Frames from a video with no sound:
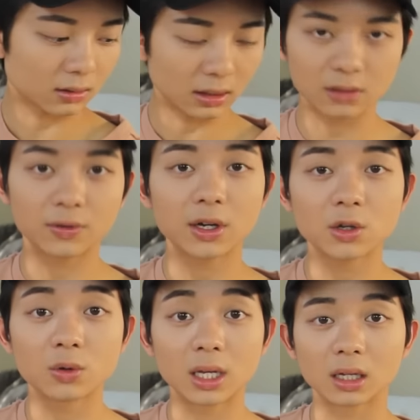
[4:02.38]
It's very
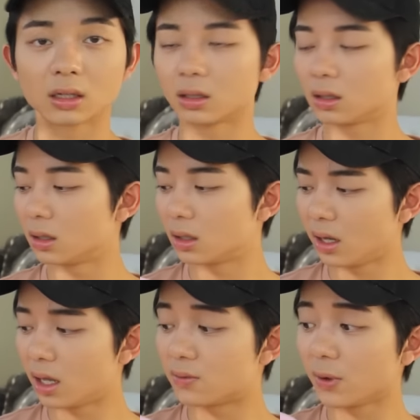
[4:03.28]
unique.
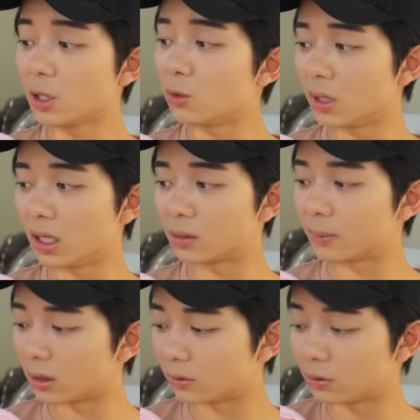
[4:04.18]
It's very unique
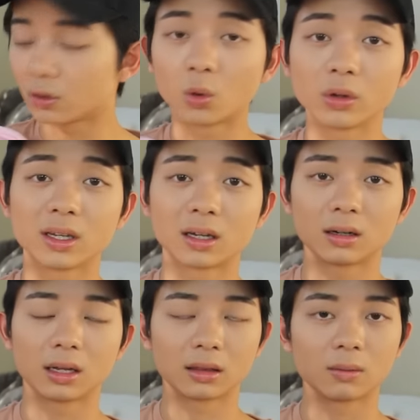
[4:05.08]
because you can only get
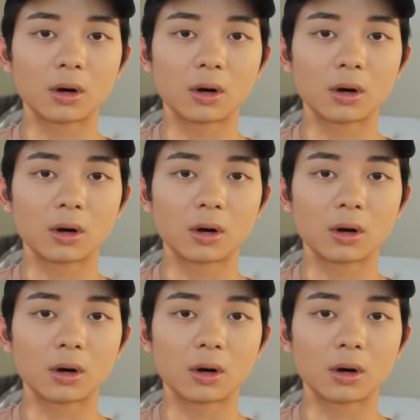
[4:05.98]
it at the